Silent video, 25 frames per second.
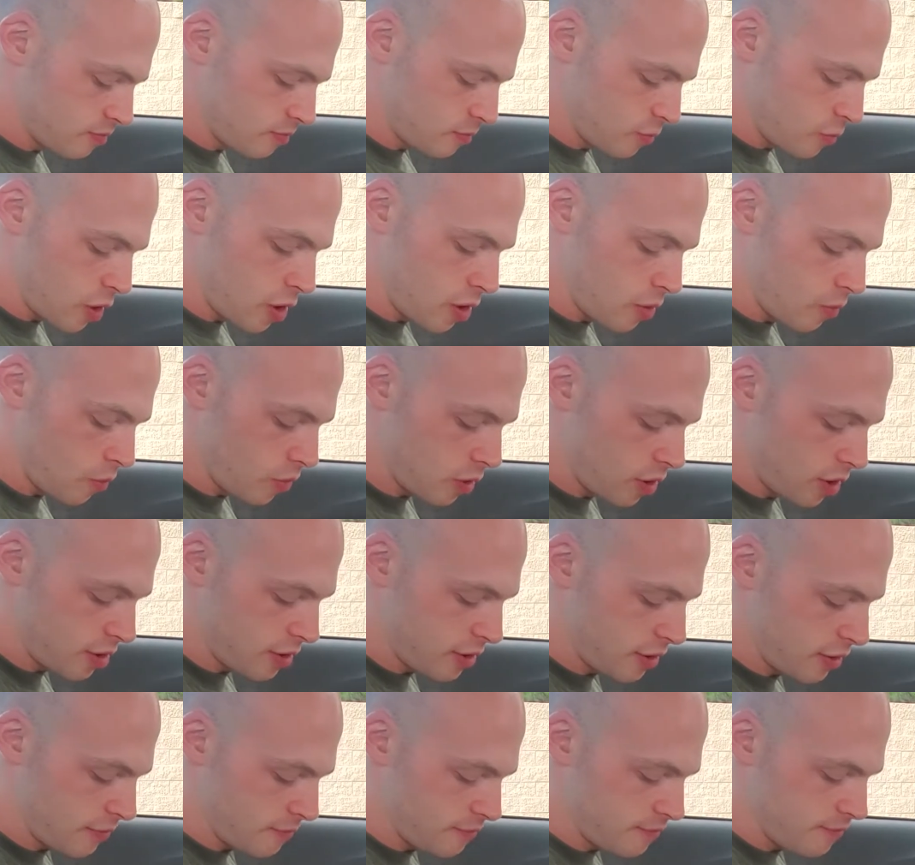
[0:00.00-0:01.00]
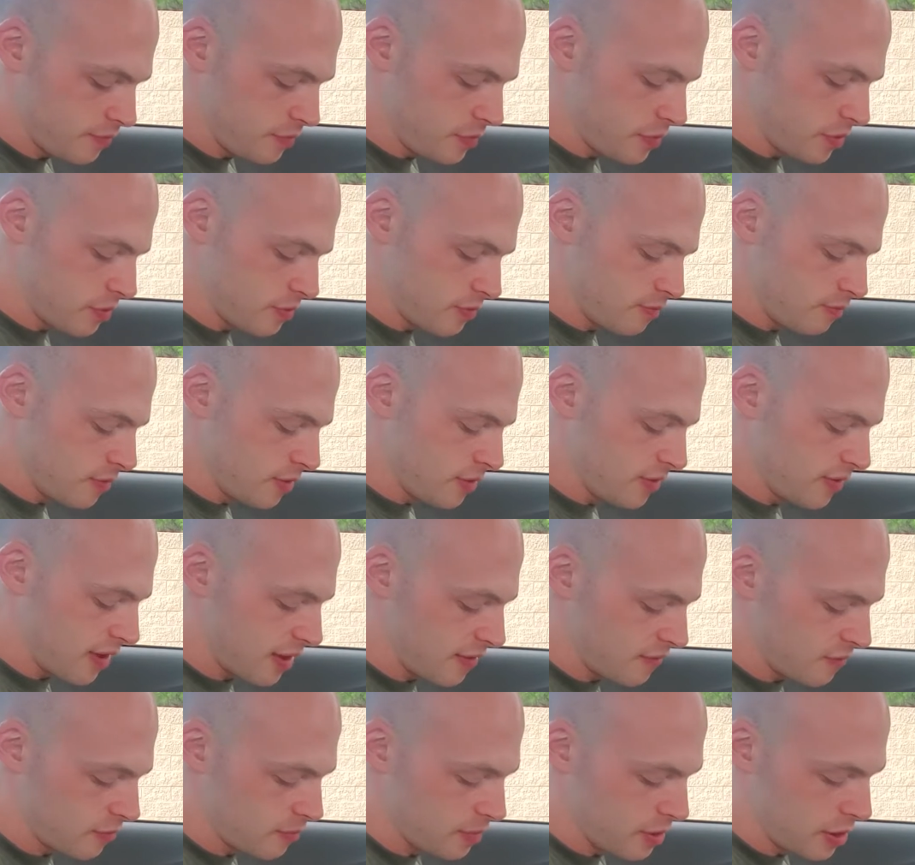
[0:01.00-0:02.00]
Where I work means I
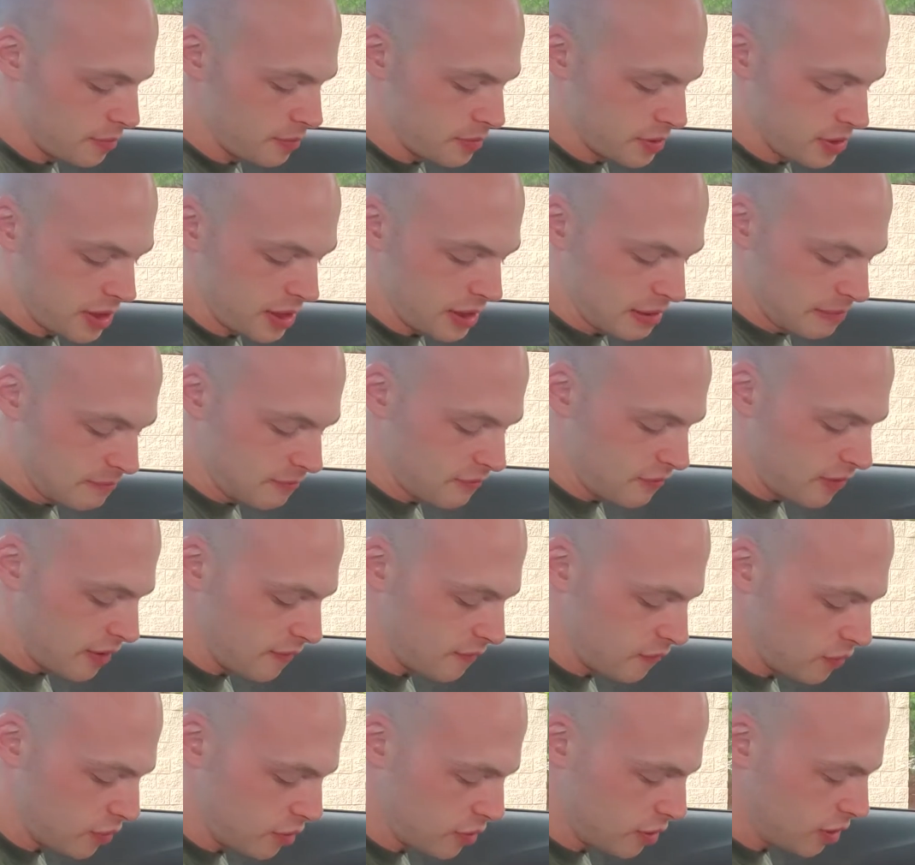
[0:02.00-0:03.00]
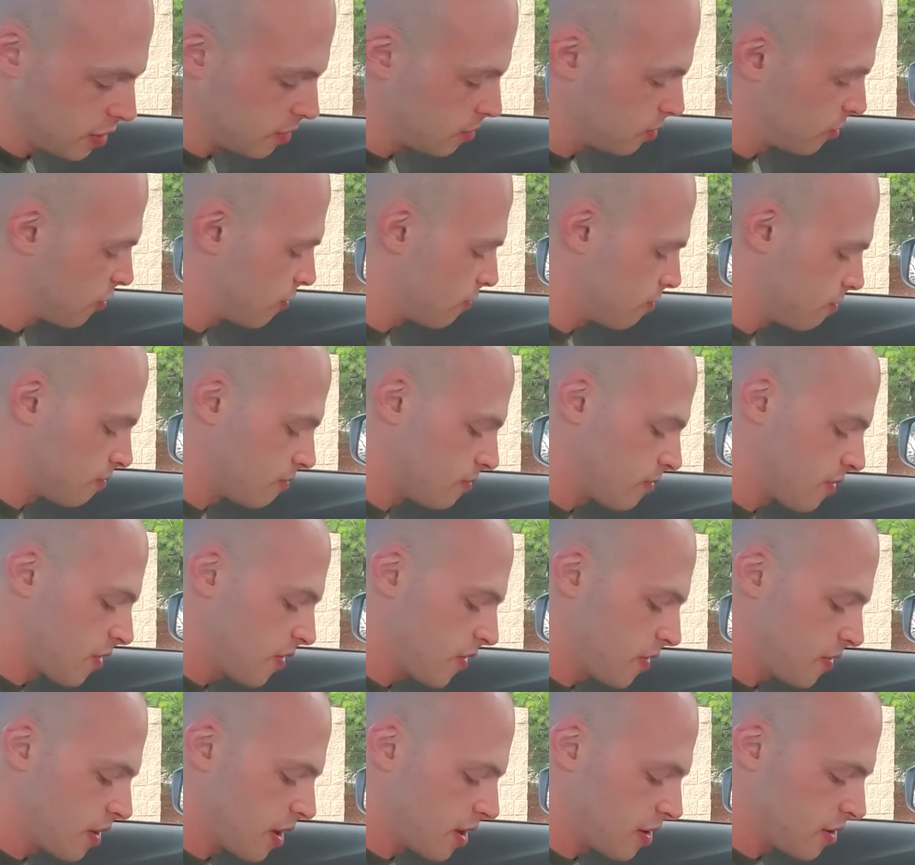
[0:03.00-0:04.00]
have to be up at like 5:30, so I'm
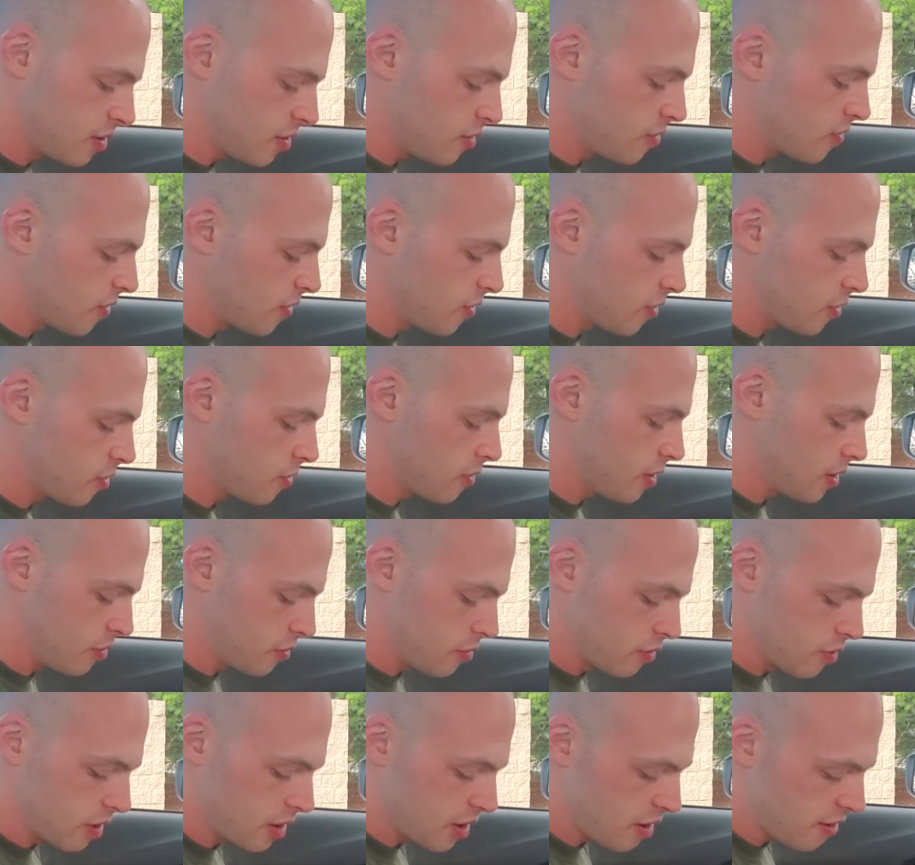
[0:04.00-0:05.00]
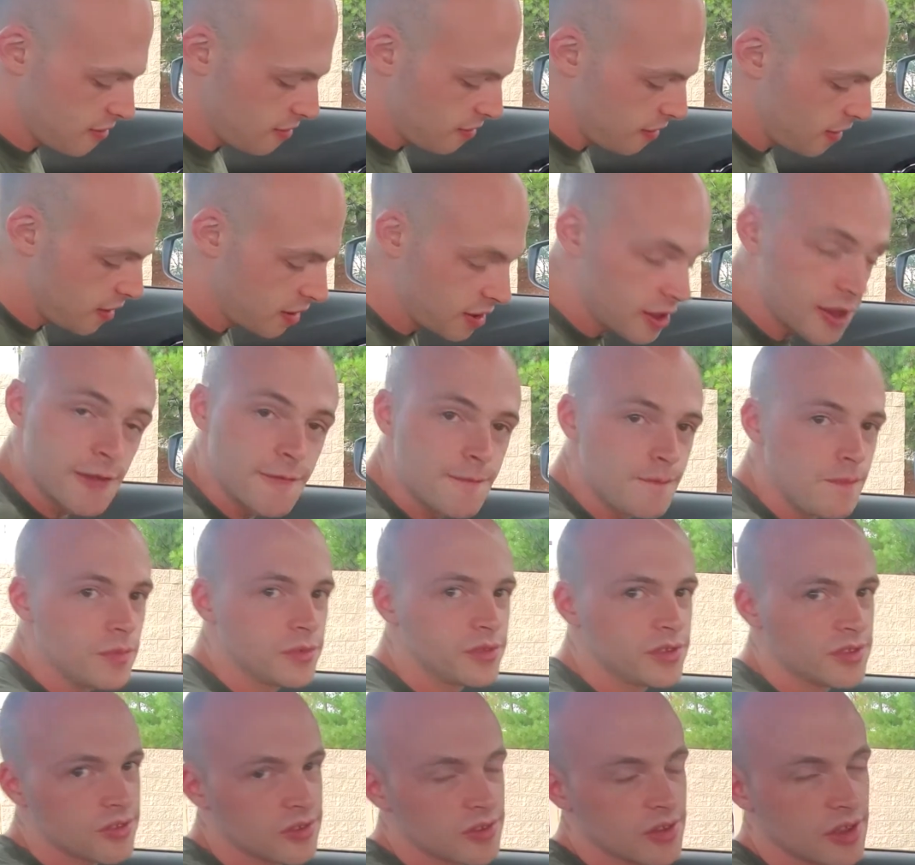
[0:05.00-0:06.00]
just getting used to. I don't know. I kind of like it.
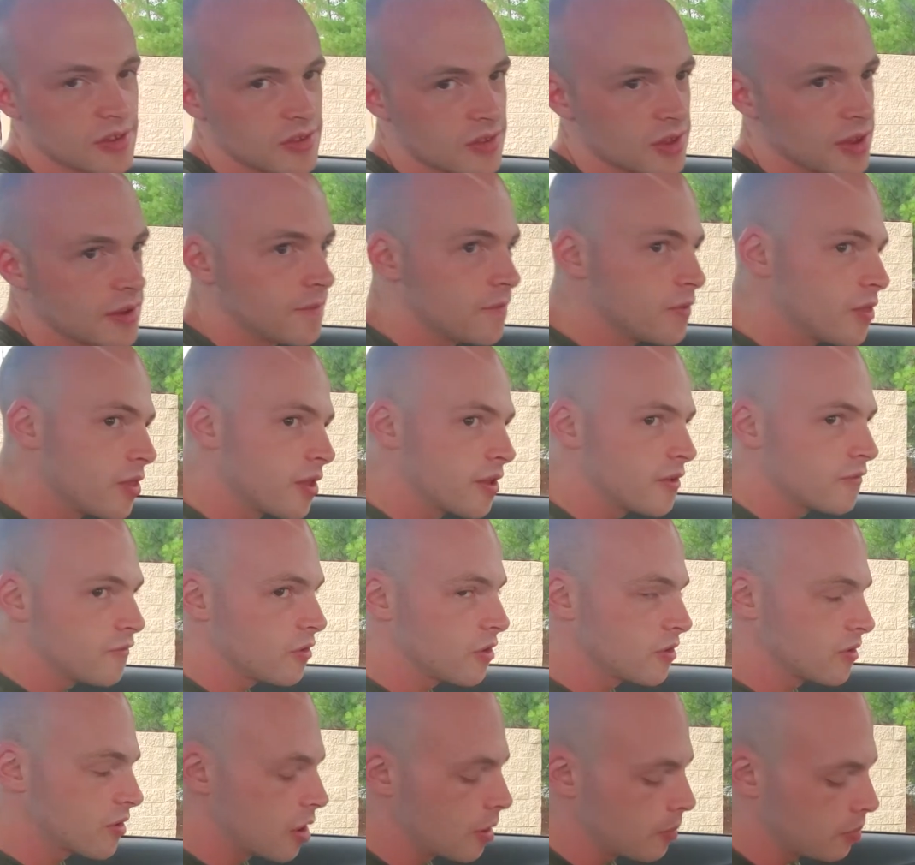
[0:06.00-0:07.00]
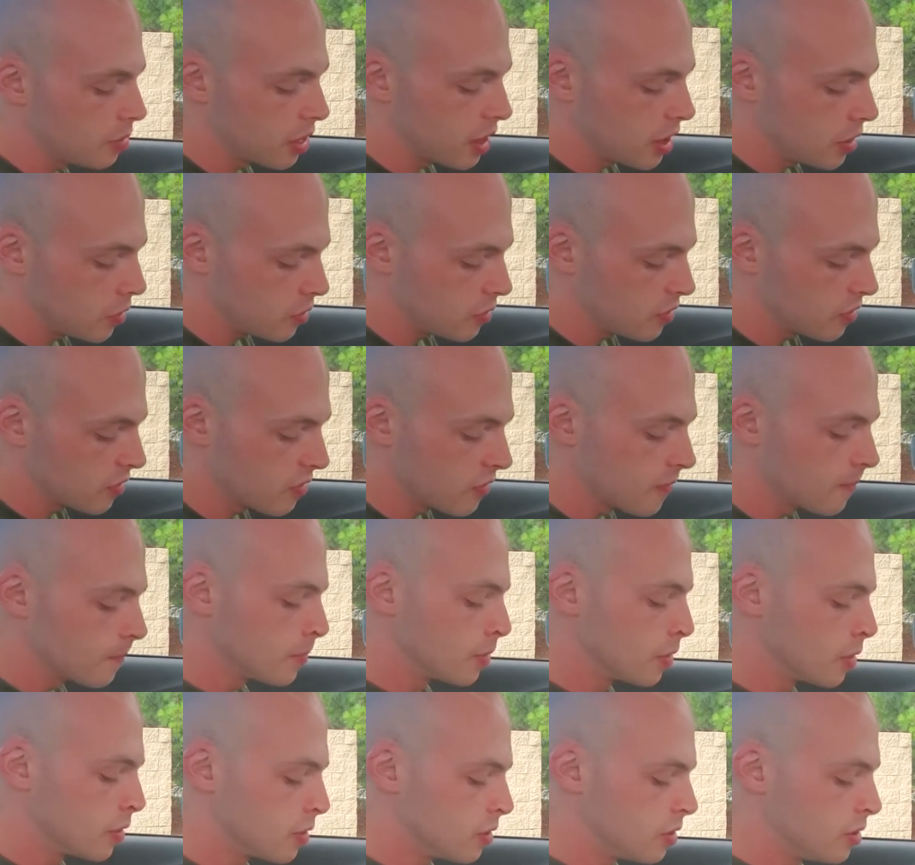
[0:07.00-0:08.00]
It's nice having like first couple hours
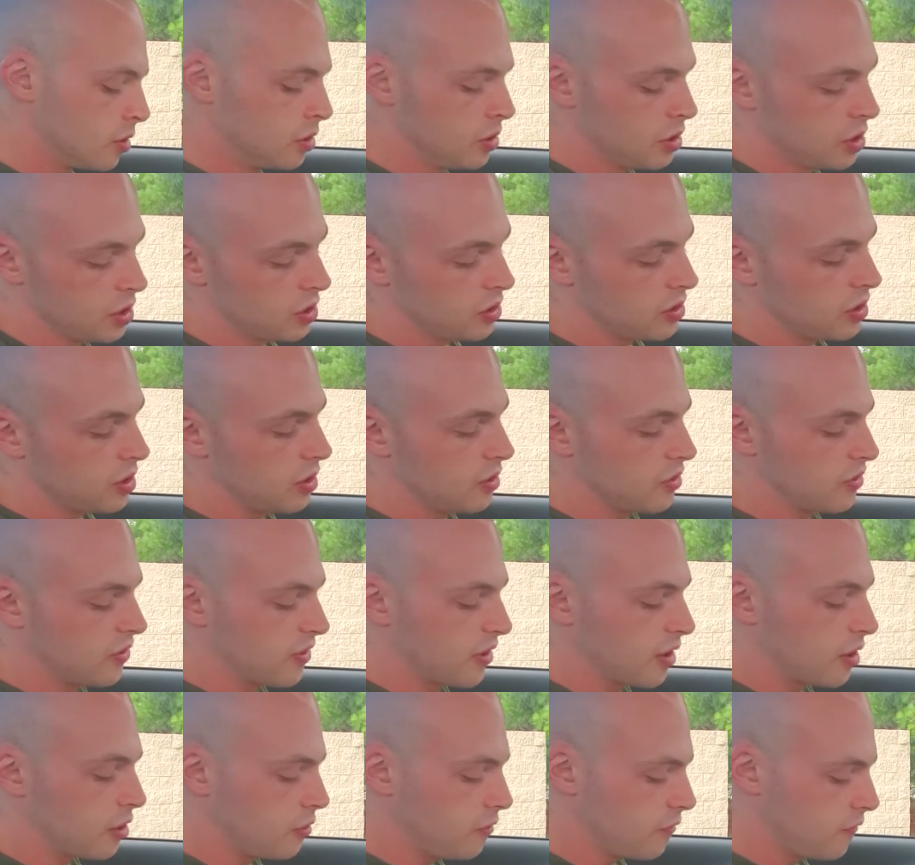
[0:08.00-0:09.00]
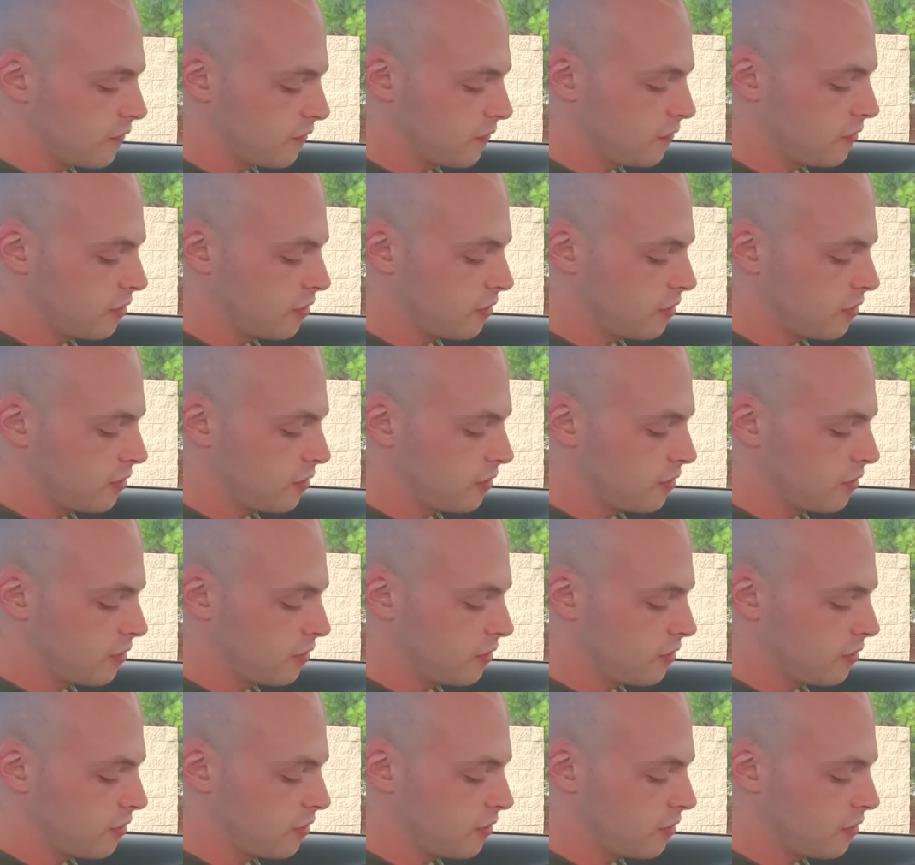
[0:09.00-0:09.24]
to yourself.